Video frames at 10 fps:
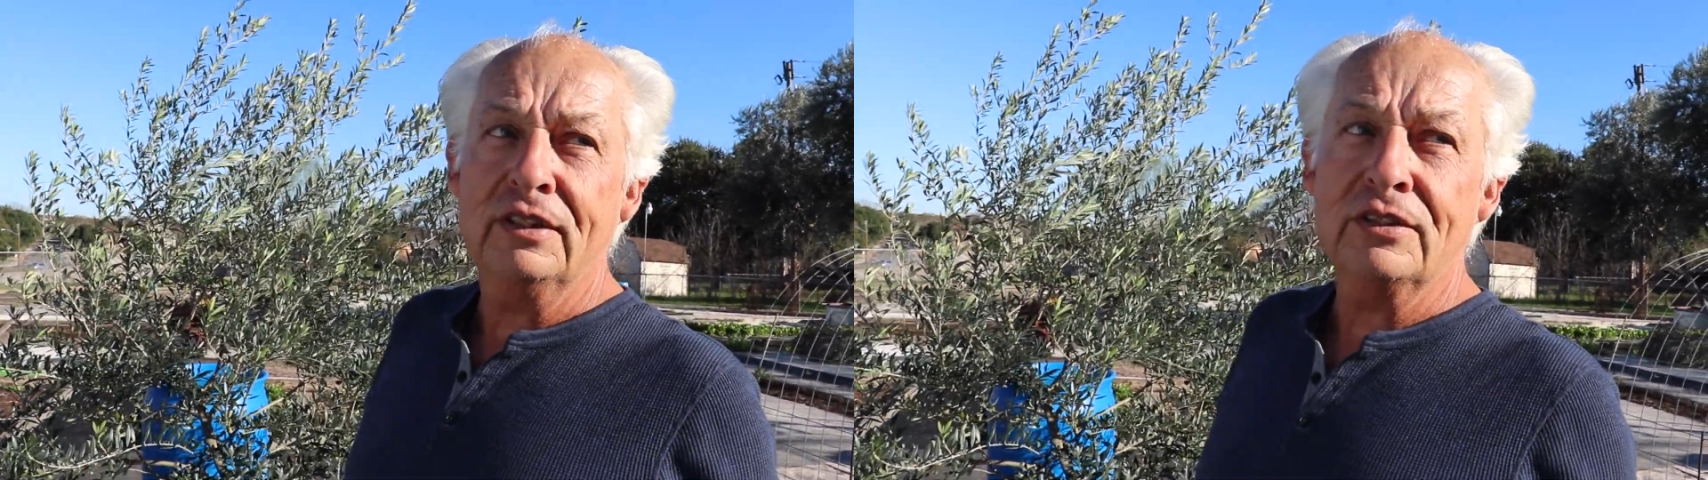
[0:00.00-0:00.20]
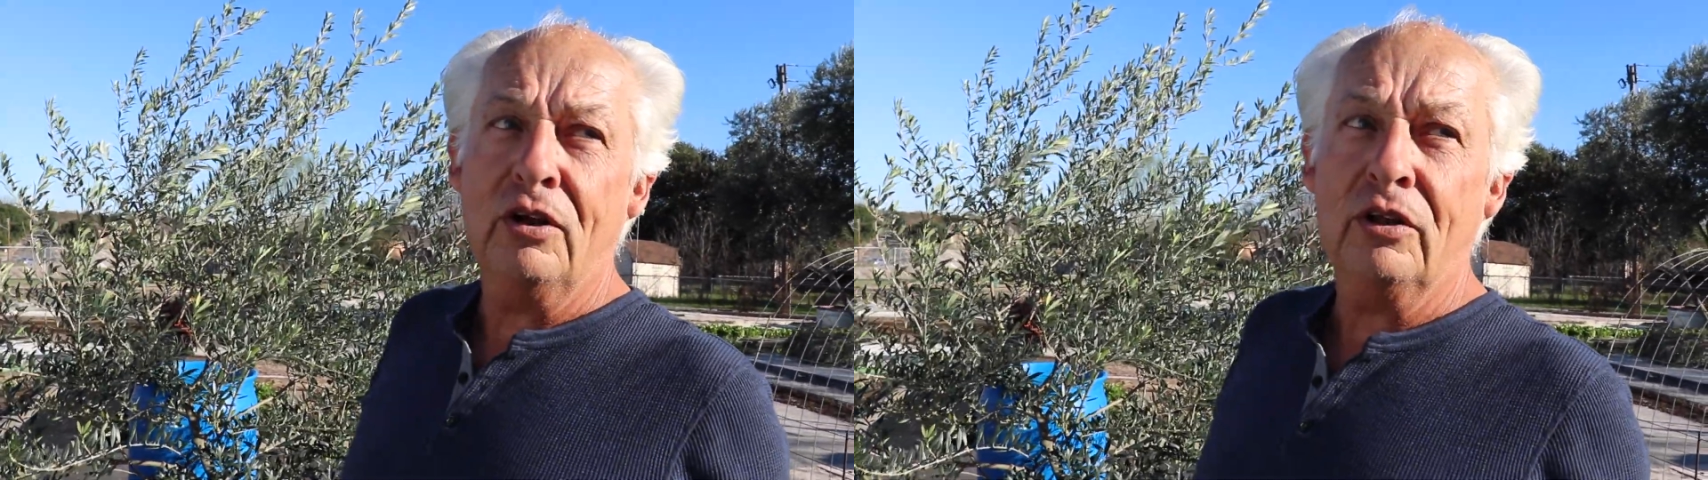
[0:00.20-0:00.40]

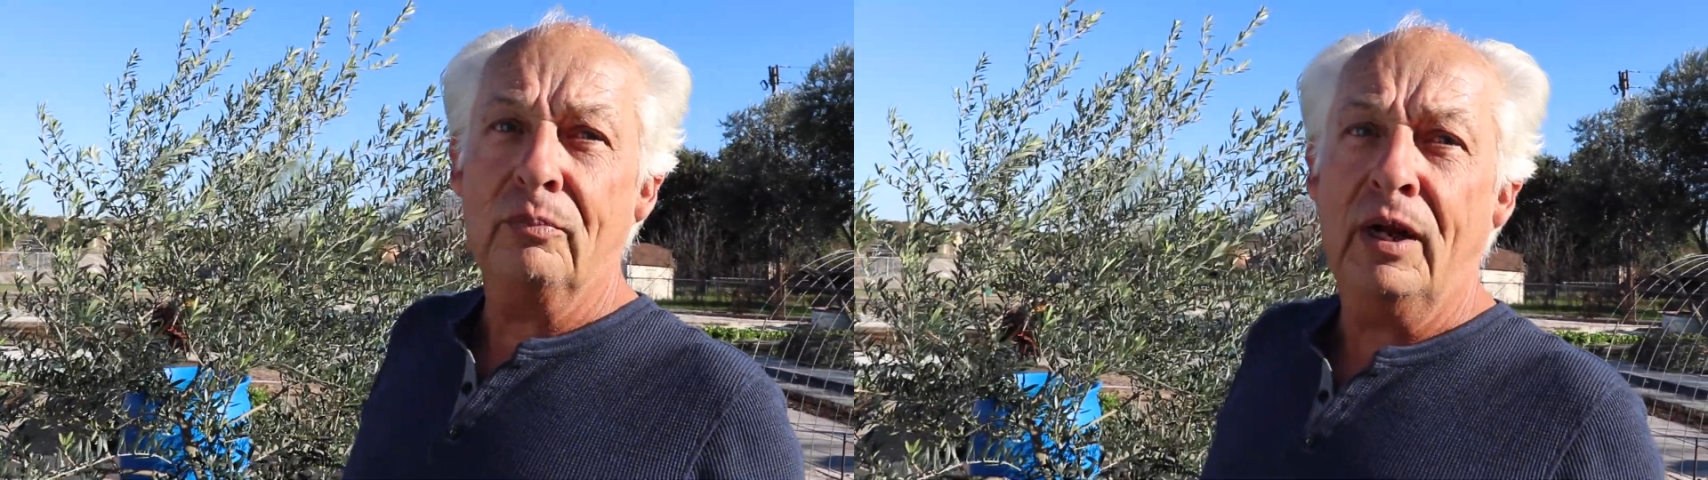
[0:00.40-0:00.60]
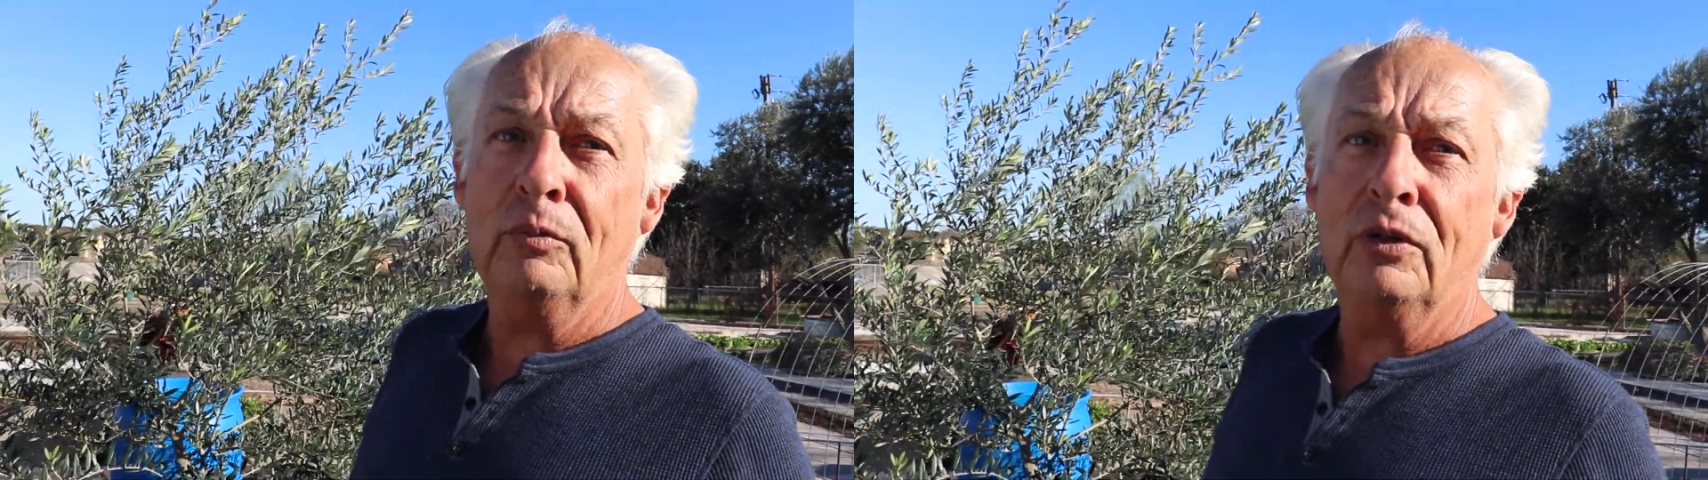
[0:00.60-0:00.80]
It's called the
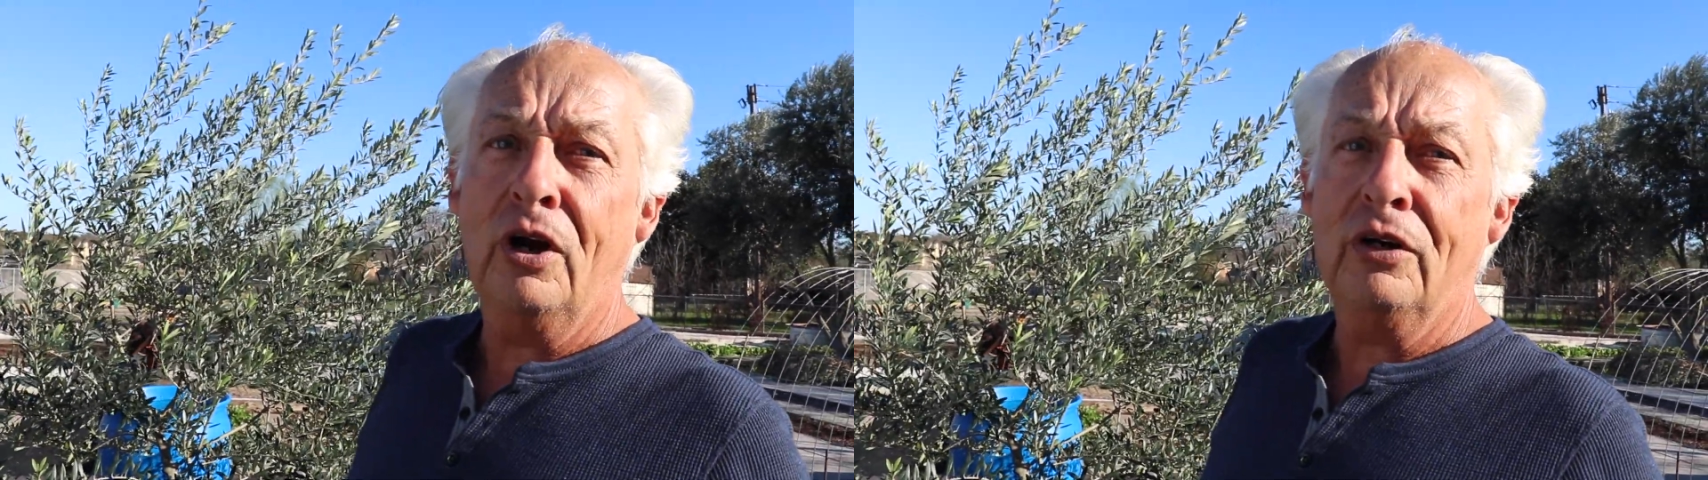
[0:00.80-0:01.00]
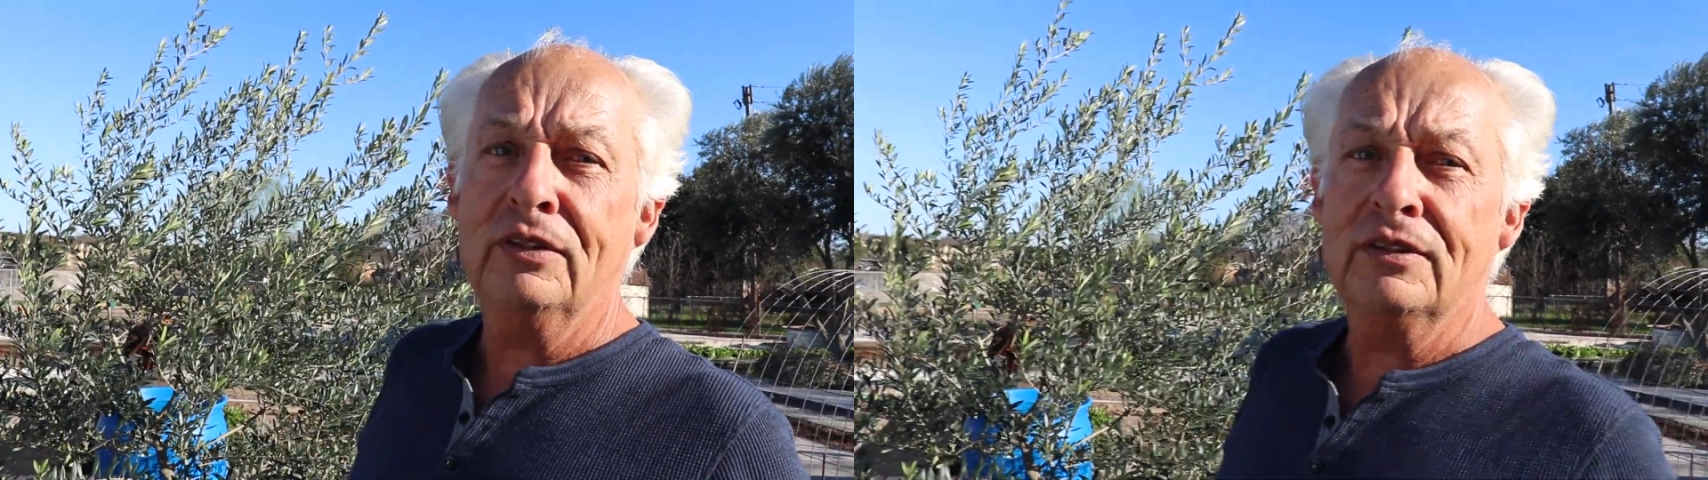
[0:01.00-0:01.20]
Bible
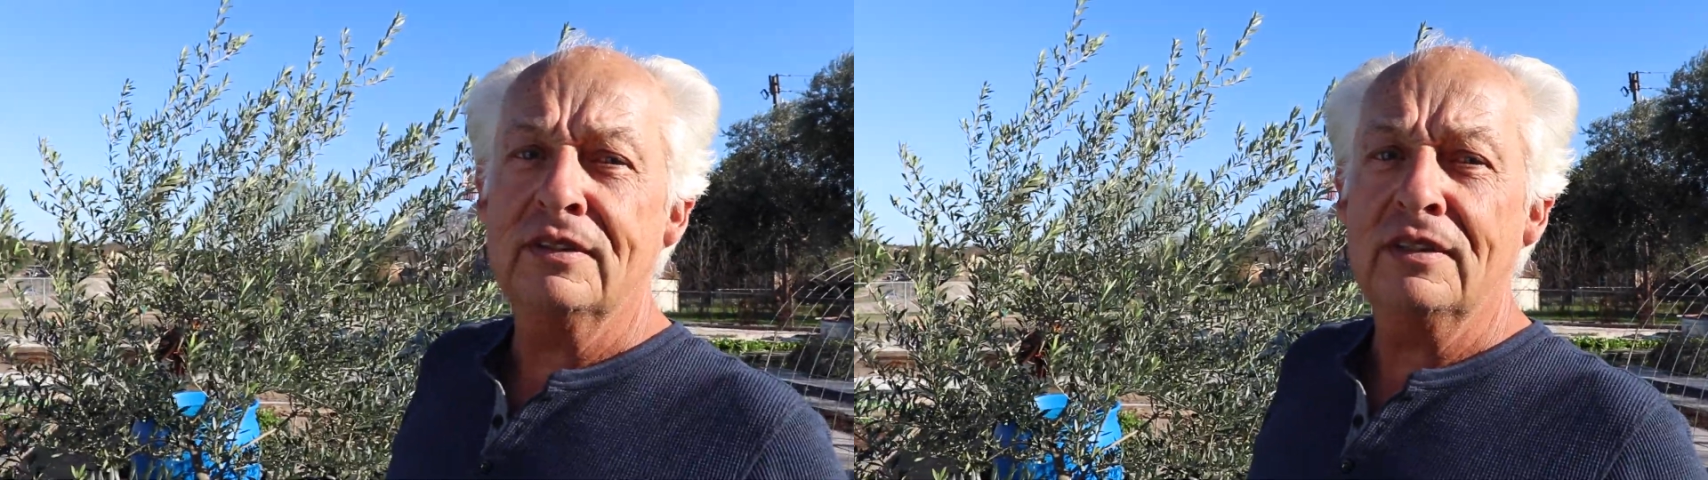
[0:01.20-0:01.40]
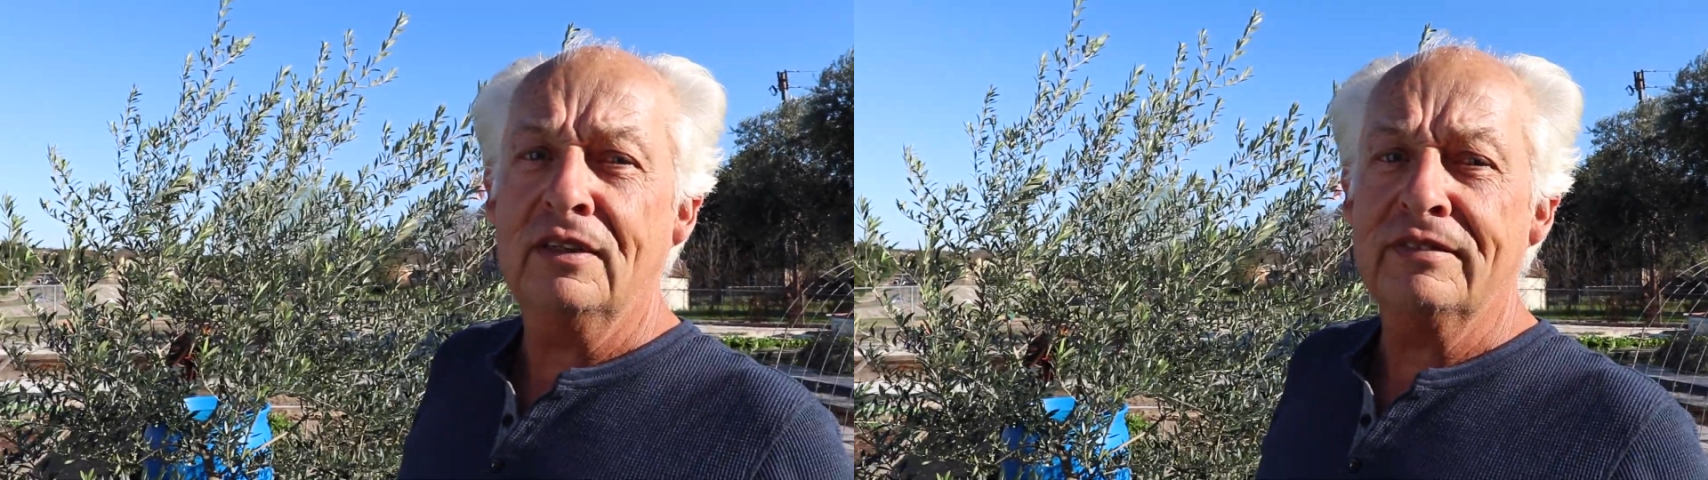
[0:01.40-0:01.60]
Garden
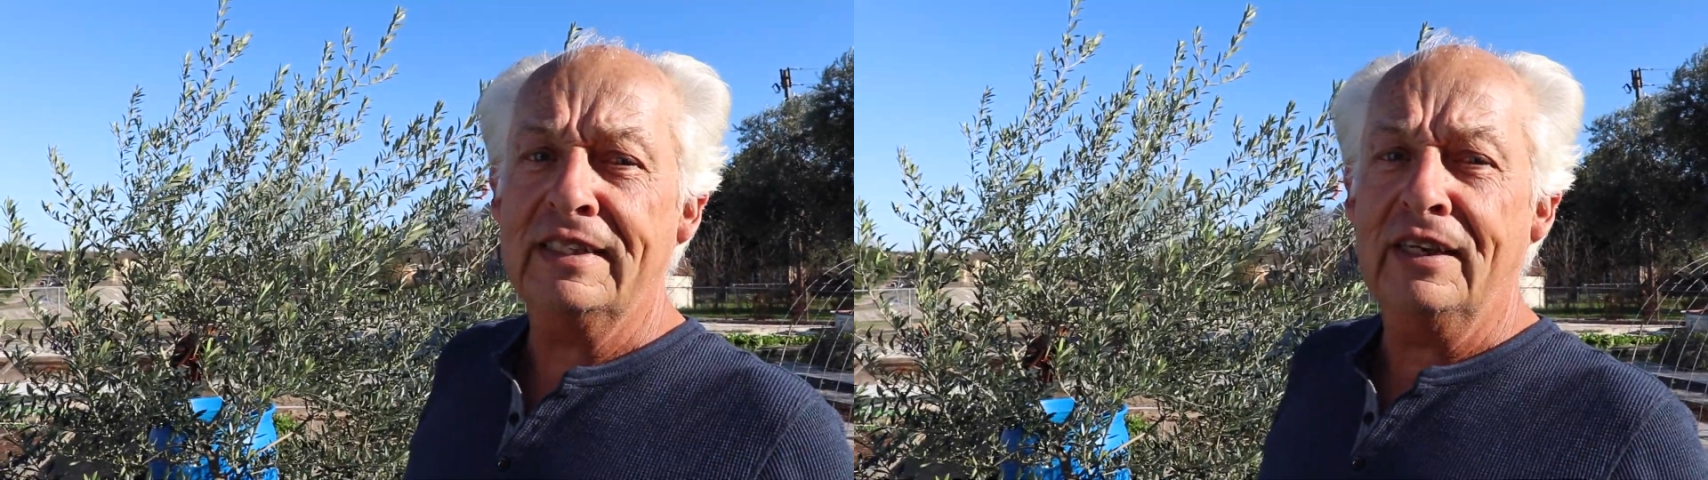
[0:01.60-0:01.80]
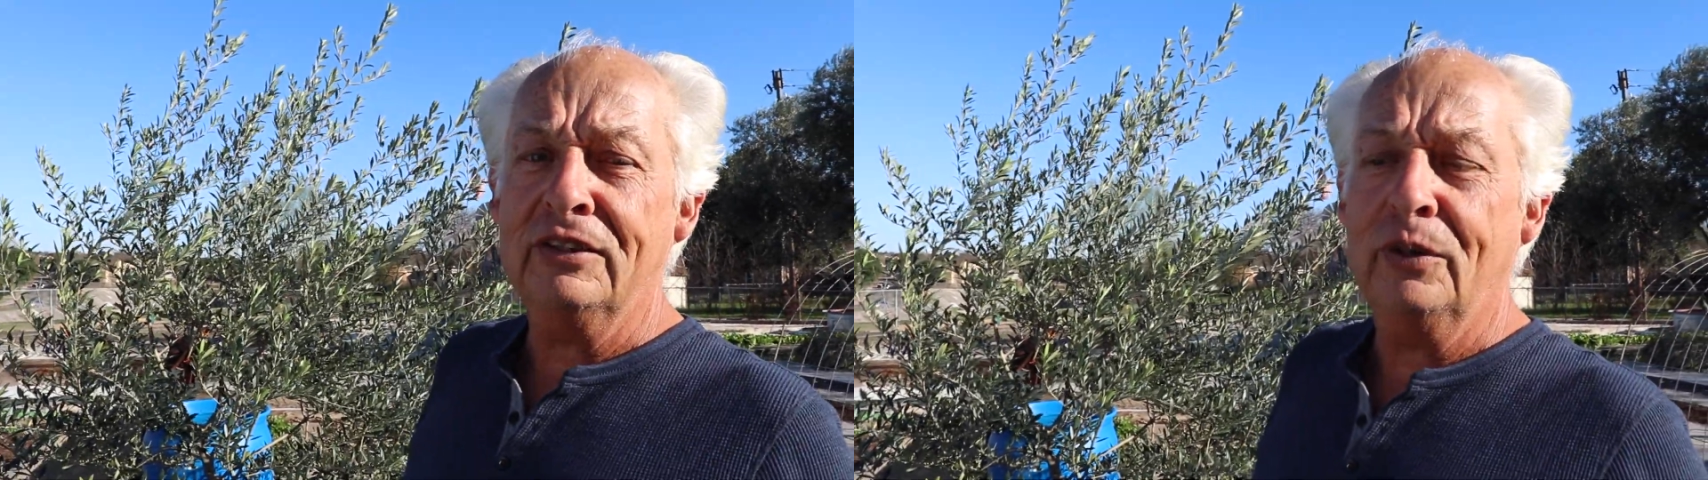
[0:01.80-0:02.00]
of
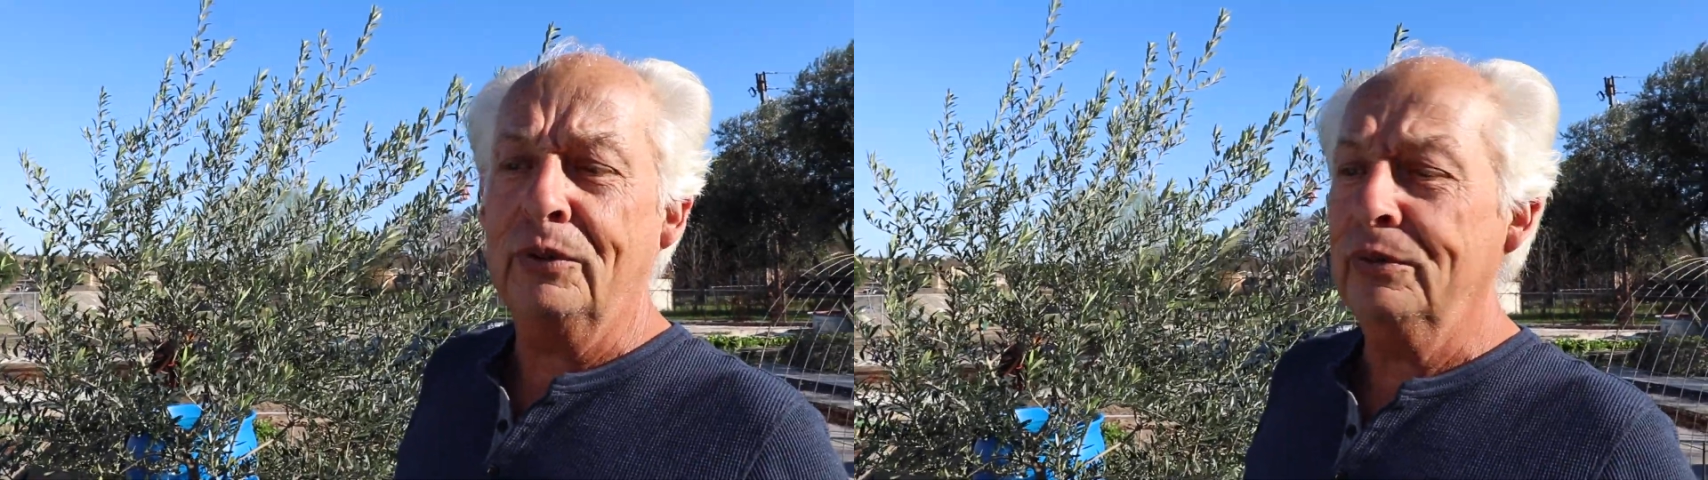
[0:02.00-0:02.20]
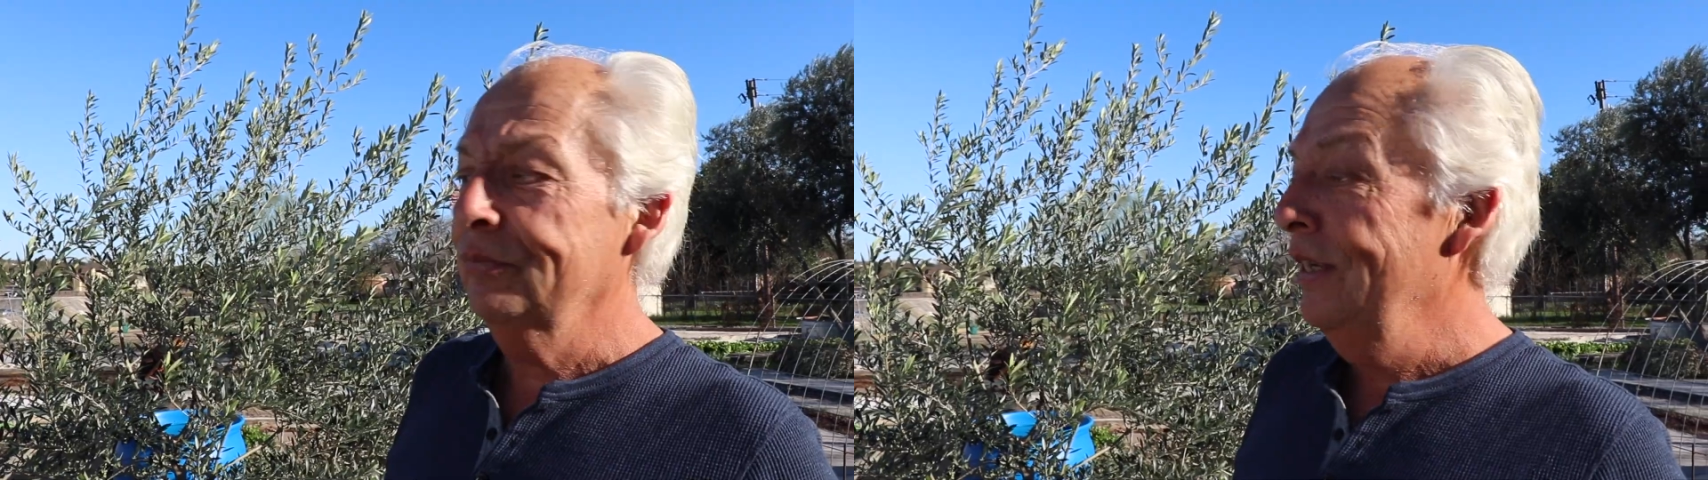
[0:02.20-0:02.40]
San
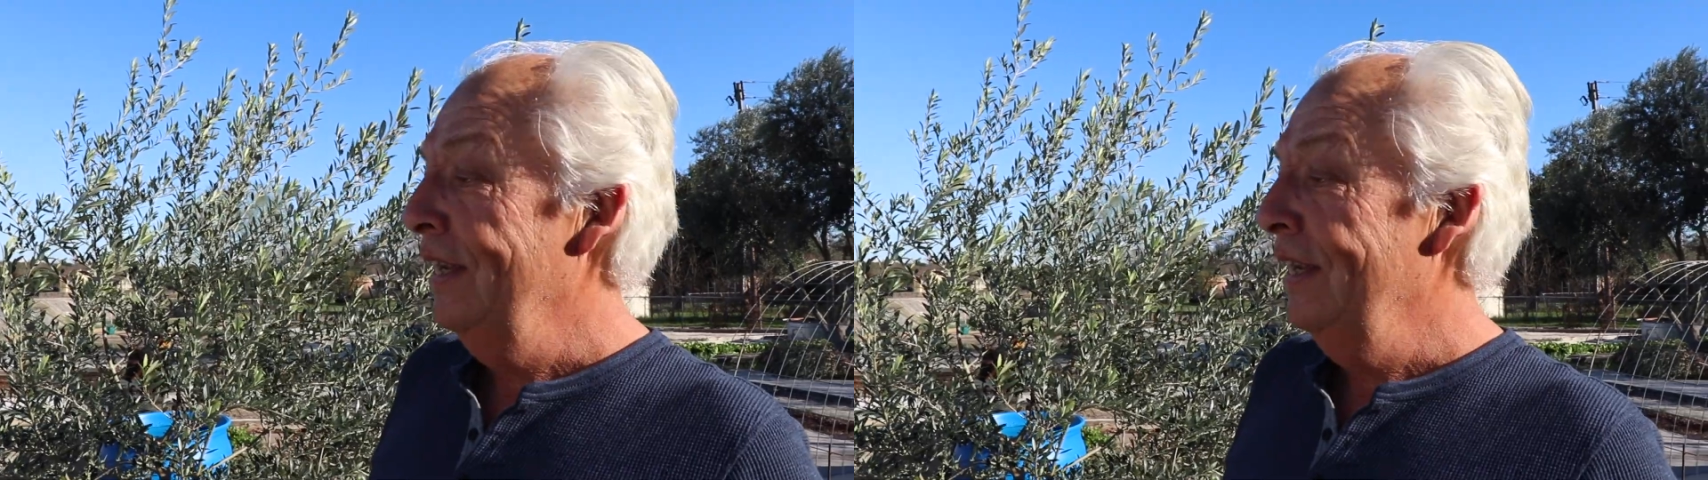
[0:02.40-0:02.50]
Antonio,